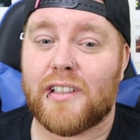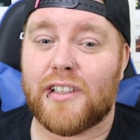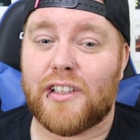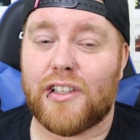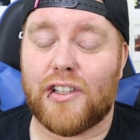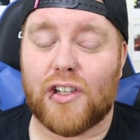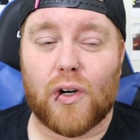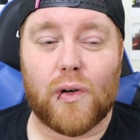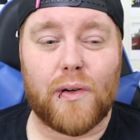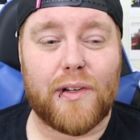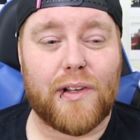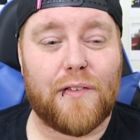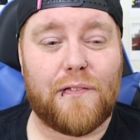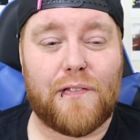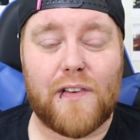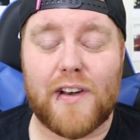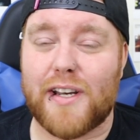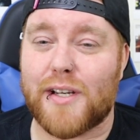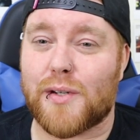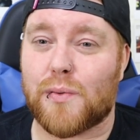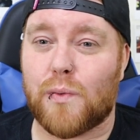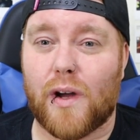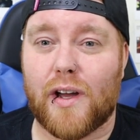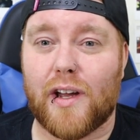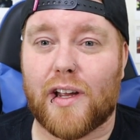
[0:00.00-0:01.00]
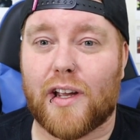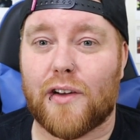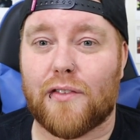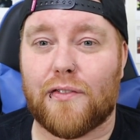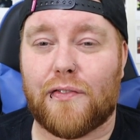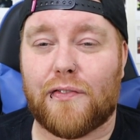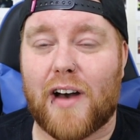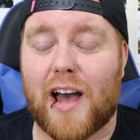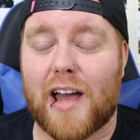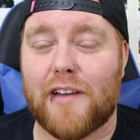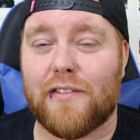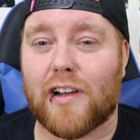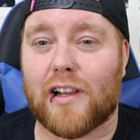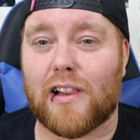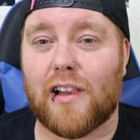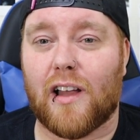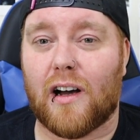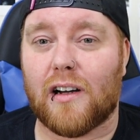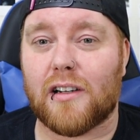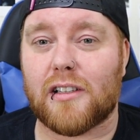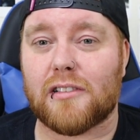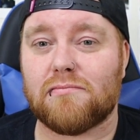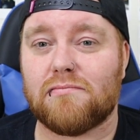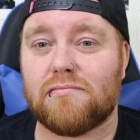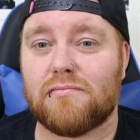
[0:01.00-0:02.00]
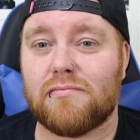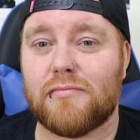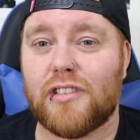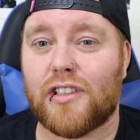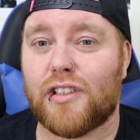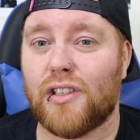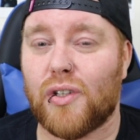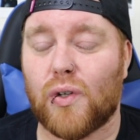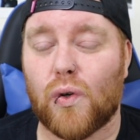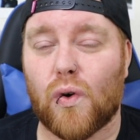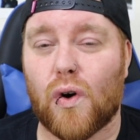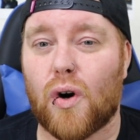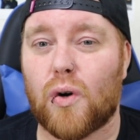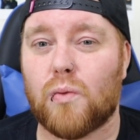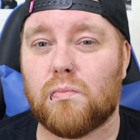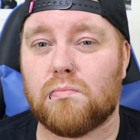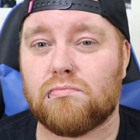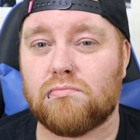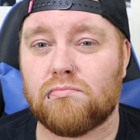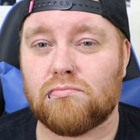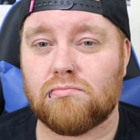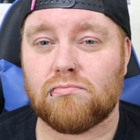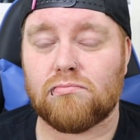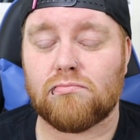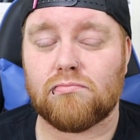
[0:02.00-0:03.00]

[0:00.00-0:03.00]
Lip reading: You know, you finish work at 5 o'clock, you can go home.